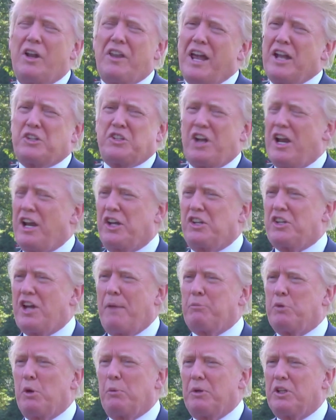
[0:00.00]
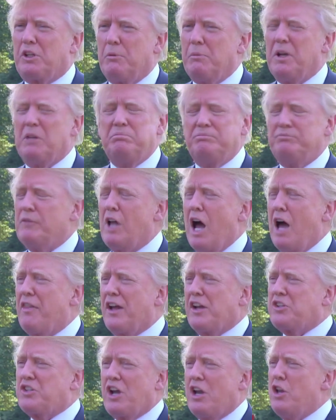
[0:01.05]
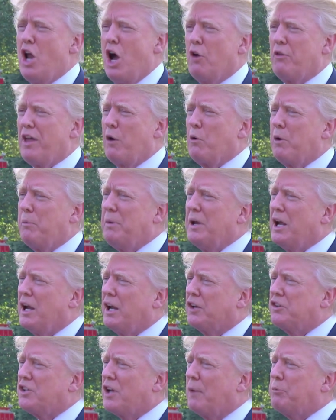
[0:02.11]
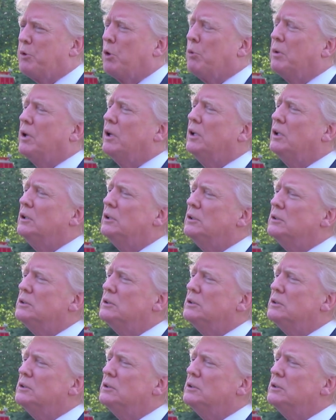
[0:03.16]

Well, that's unacceptable to me. No, that's un- no, that would be unacceptable.